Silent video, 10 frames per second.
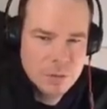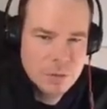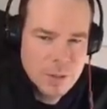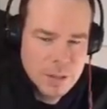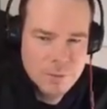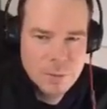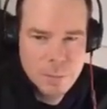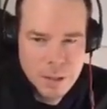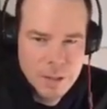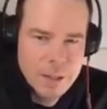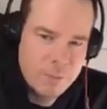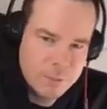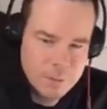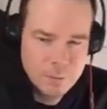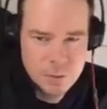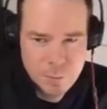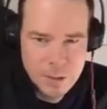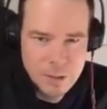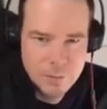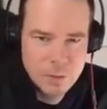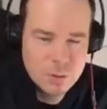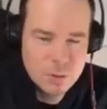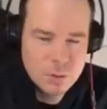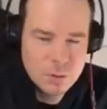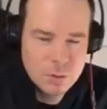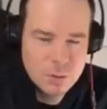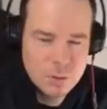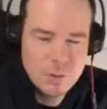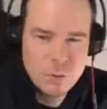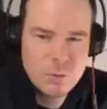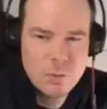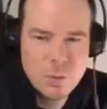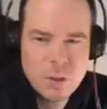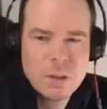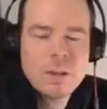So alpha, beta inverse, beta inverse. So the sequence of those four